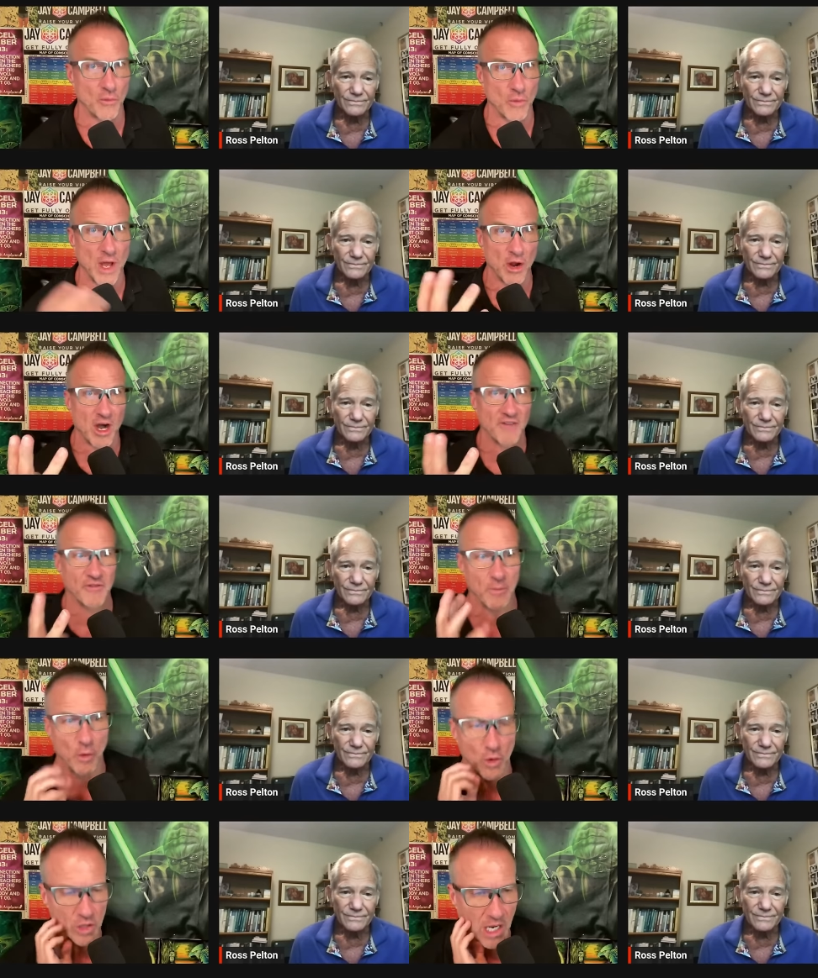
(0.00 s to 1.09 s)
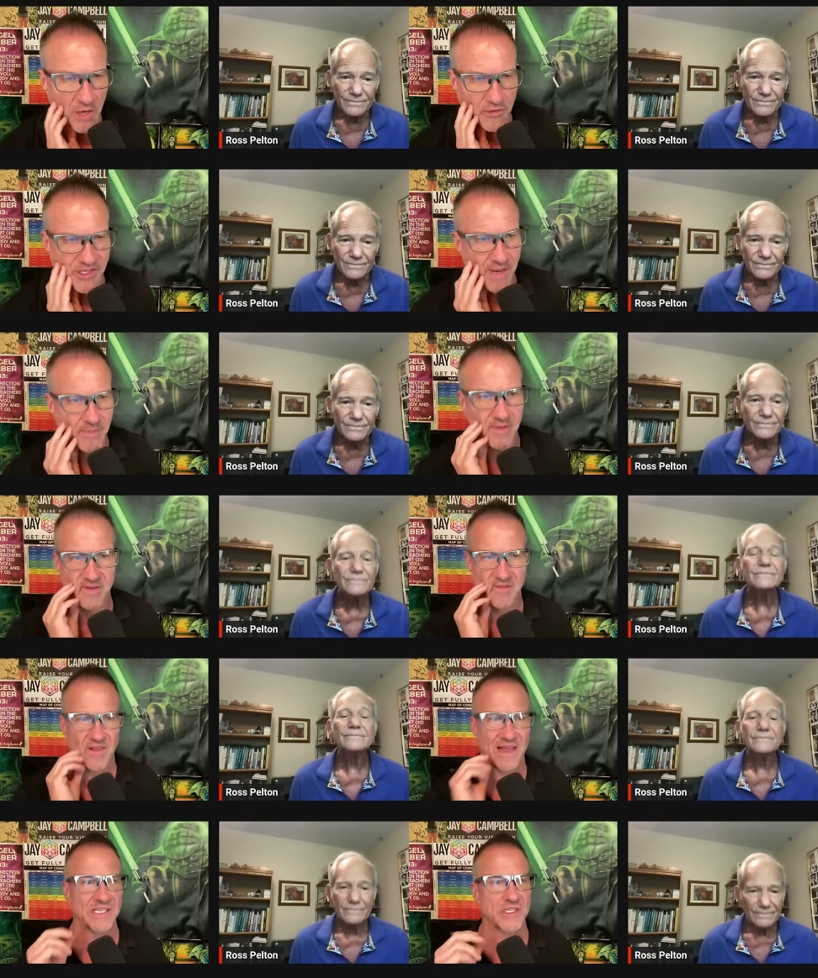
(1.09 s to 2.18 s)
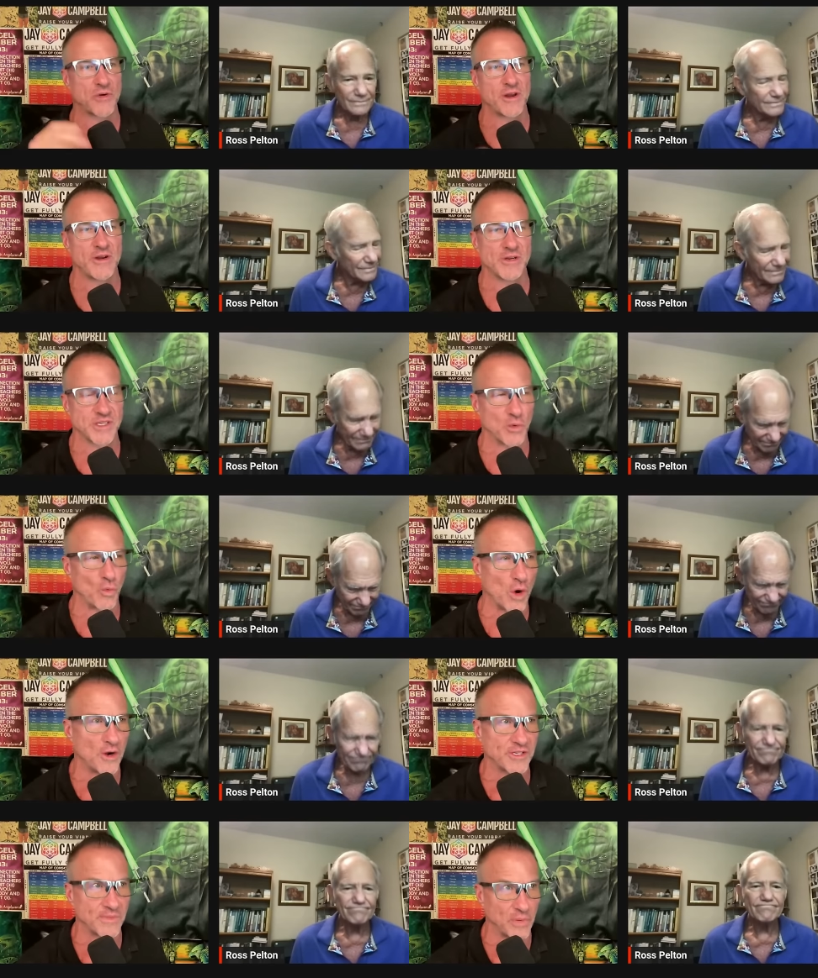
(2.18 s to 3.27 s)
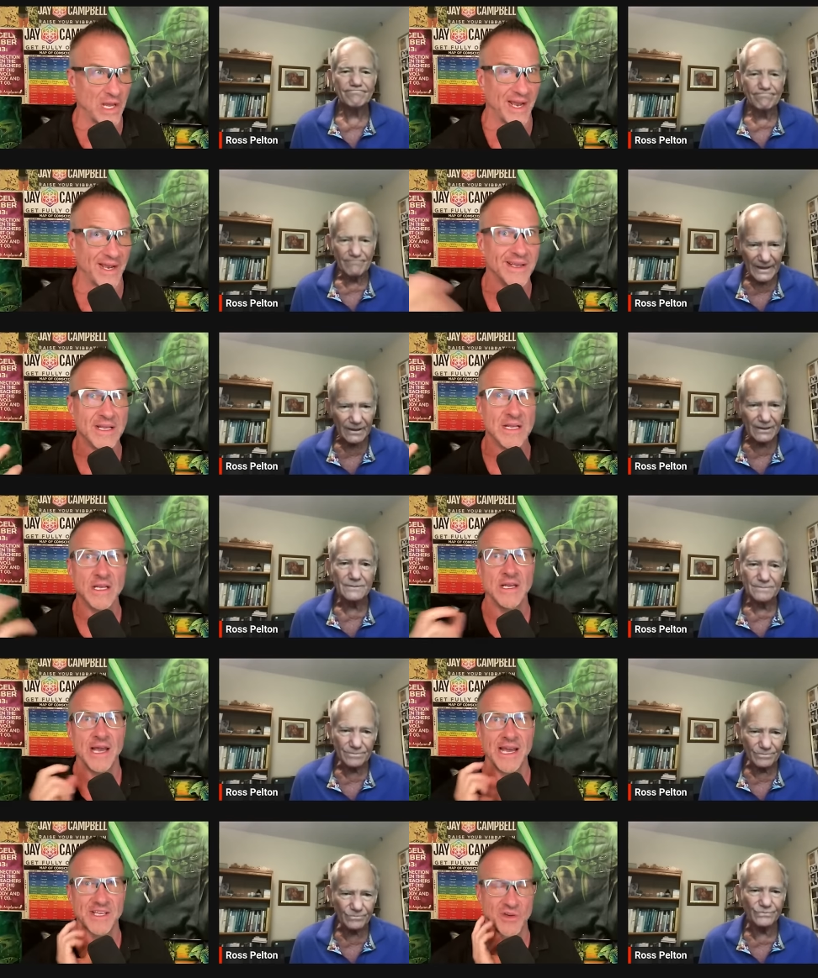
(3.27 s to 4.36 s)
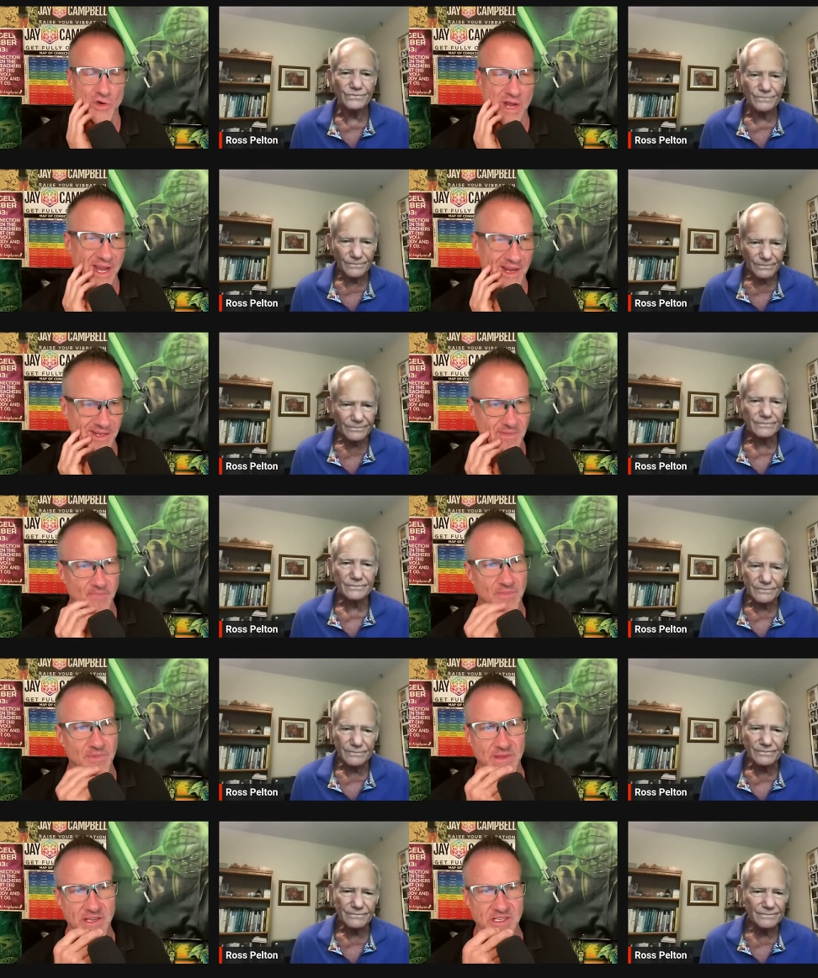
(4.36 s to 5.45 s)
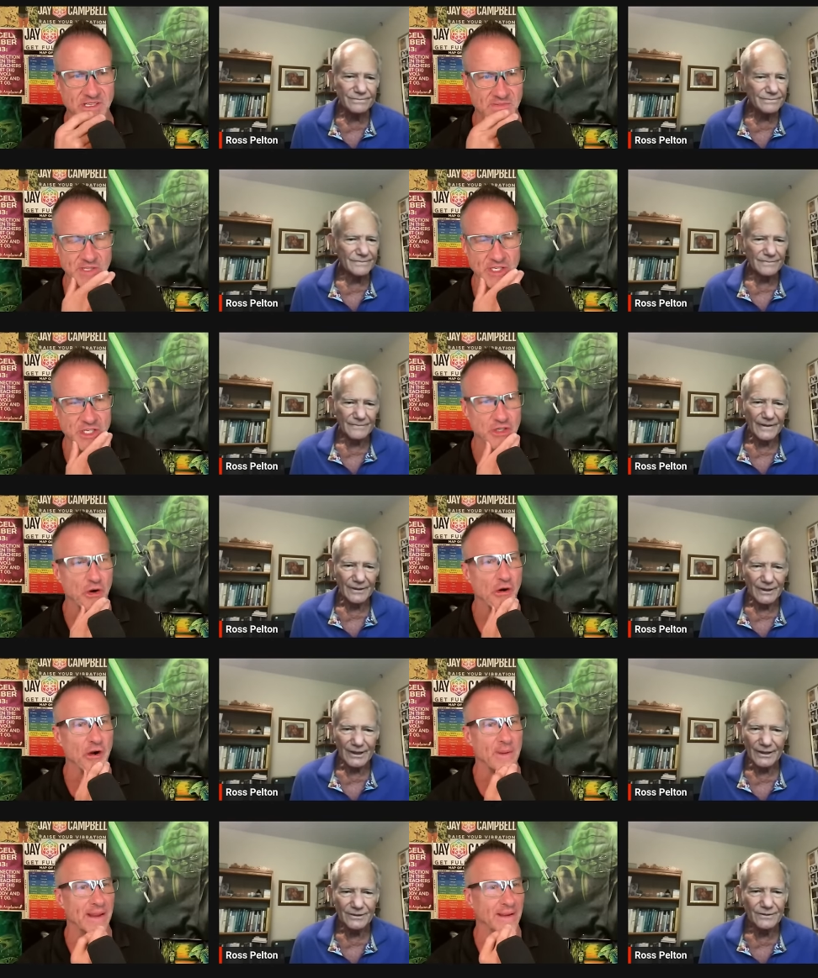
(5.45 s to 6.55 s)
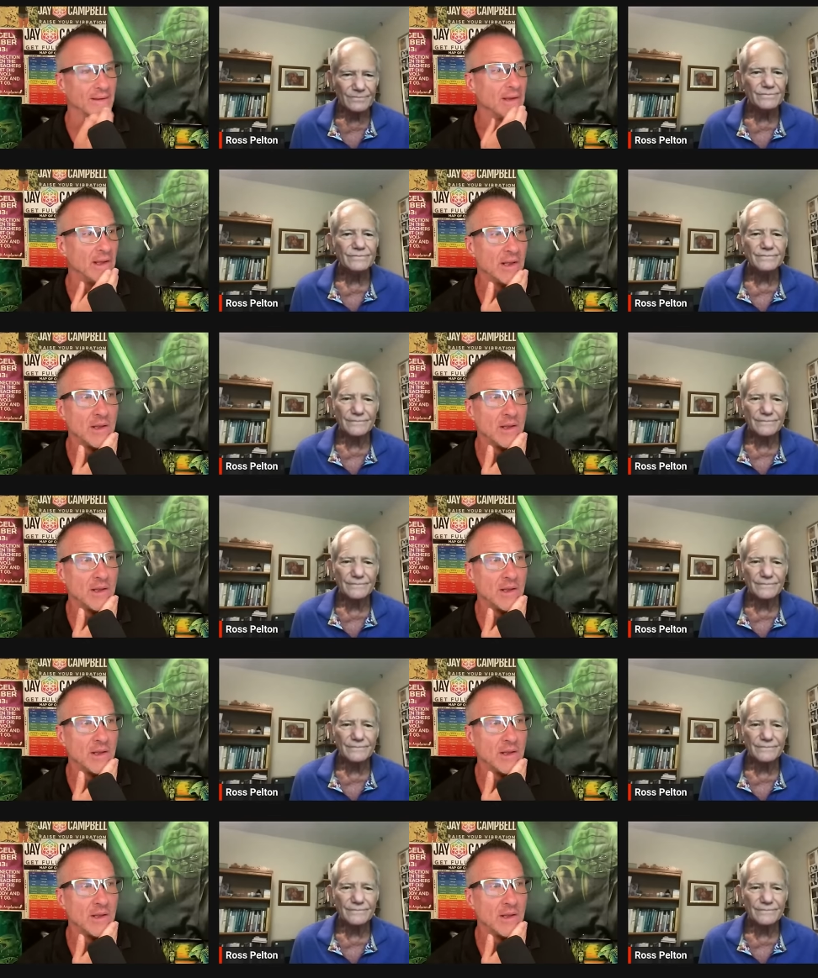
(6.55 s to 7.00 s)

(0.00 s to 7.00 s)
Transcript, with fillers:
Speaker 1: the runoff from oral contraceptives of the last 30 years and the water supply has created this disturbing,